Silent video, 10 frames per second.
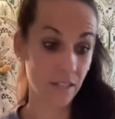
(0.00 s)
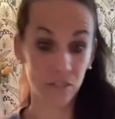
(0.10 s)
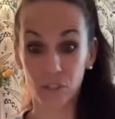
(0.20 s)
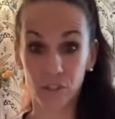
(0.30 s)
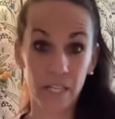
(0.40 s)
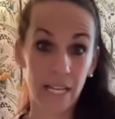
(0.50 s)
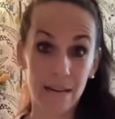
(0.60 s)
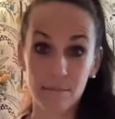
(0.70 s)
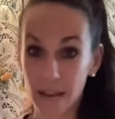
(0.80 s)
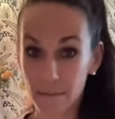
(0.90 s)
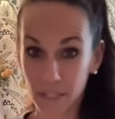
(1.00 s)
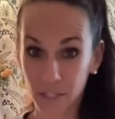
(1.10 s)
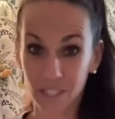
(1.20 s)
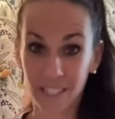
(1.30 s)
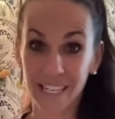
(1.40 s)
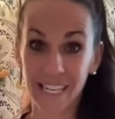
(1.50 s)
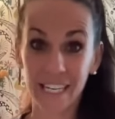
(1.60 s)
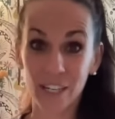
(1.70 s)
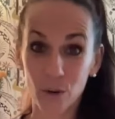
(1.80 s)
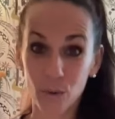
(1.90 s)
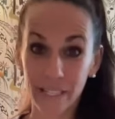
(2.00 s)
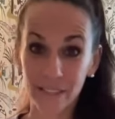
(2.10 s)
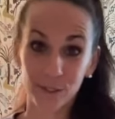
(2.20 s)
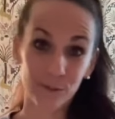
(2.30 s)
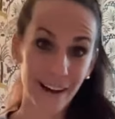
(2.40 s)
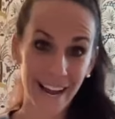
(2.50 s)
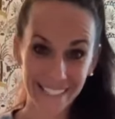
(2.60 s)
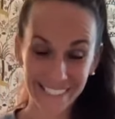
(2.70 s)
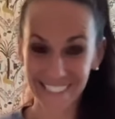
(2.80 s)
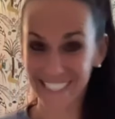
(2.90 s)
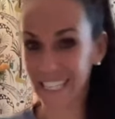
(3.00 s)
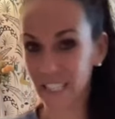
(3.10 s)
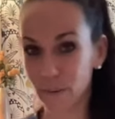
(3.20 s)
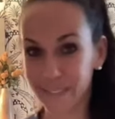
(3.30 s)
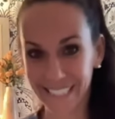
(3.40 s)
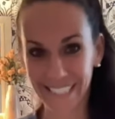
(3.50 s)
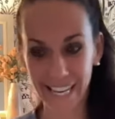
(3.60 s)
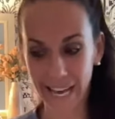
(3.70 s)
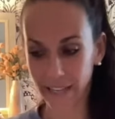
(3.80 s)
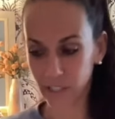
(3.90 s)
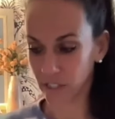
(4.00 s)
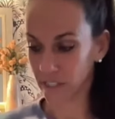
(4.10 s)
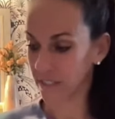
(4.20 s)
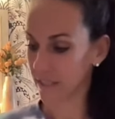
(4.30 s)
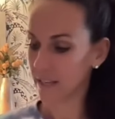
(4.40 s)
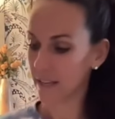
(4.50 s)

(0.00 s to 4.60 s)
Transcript: journey and my mission and i know when to rest and i know when to take action